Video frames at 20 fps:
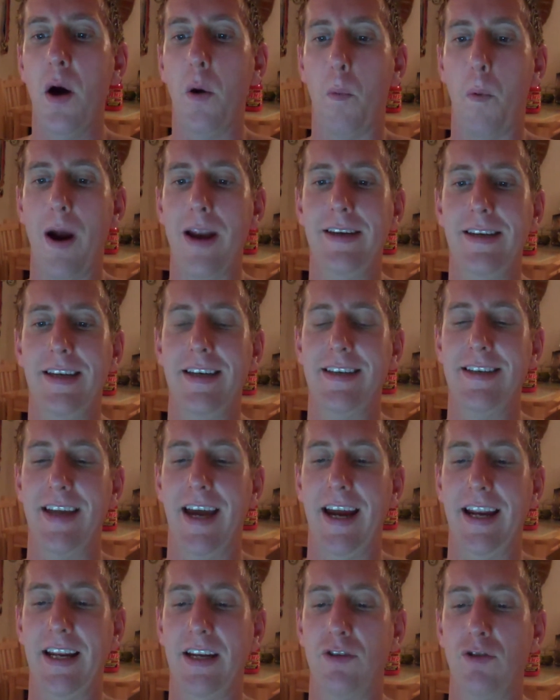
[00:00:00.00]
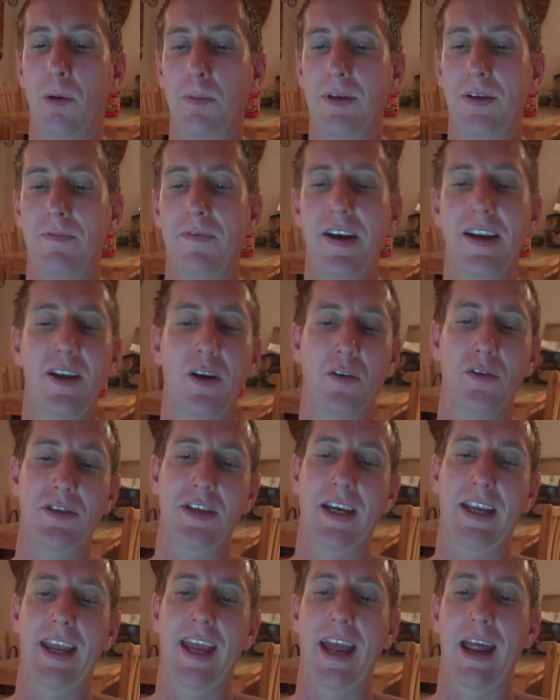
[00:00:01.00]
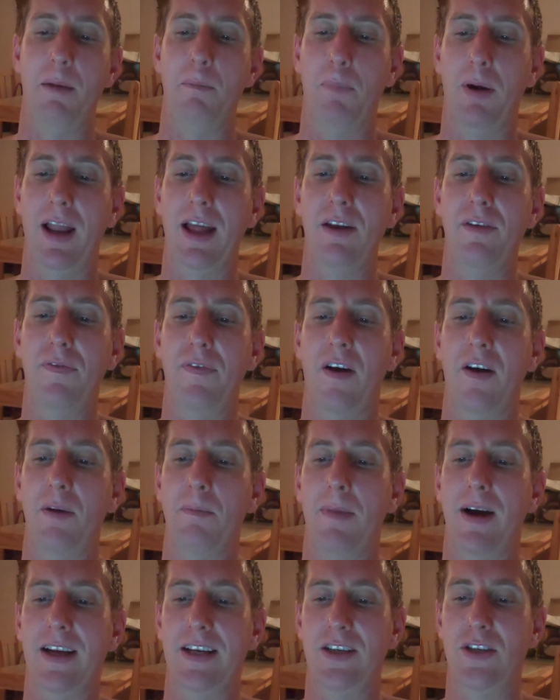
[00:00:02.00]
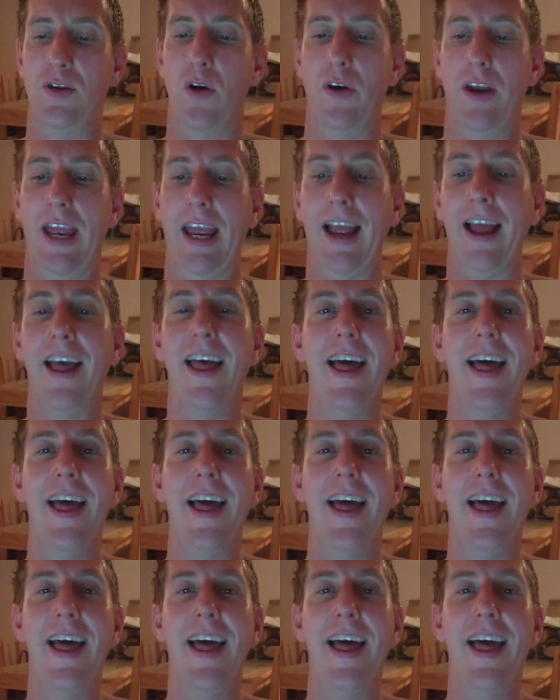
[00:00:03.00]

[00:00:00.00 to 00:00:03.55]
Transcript: went insane and drops a VidCon ticket and plane fare in my stocking.